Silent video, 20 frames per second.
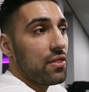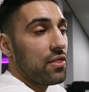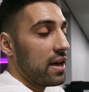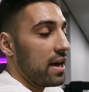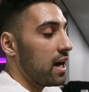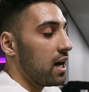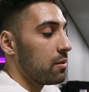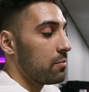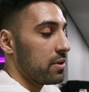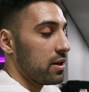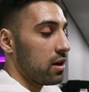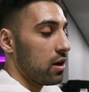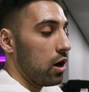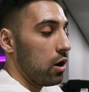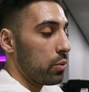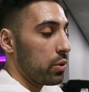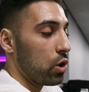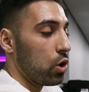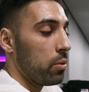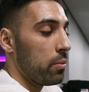They helped me a
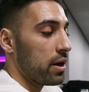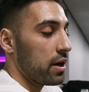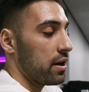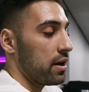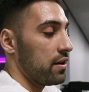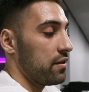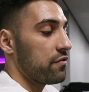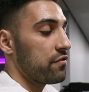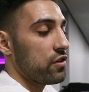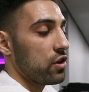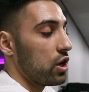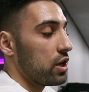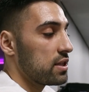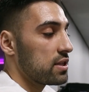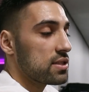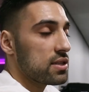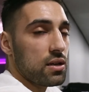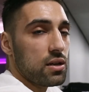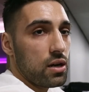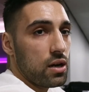lot with all my
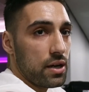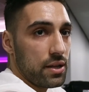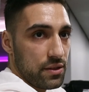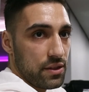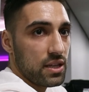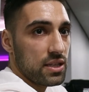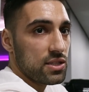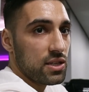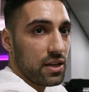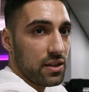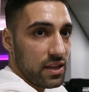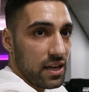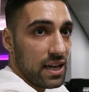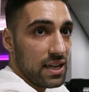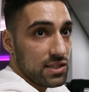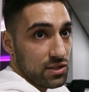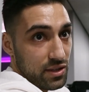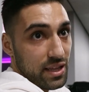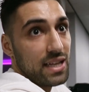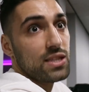flights and things like
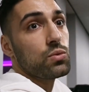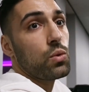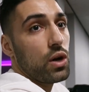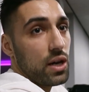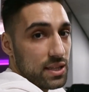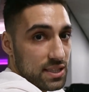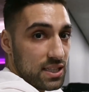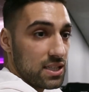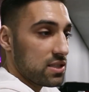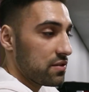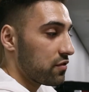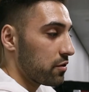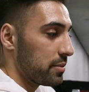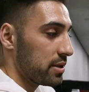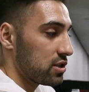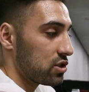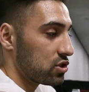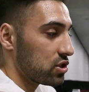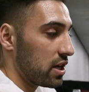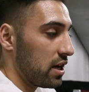that. So, that's why it's easy for
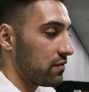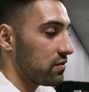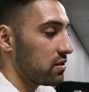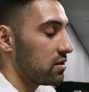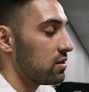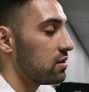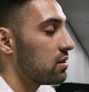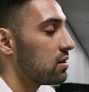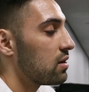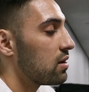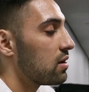me to travel.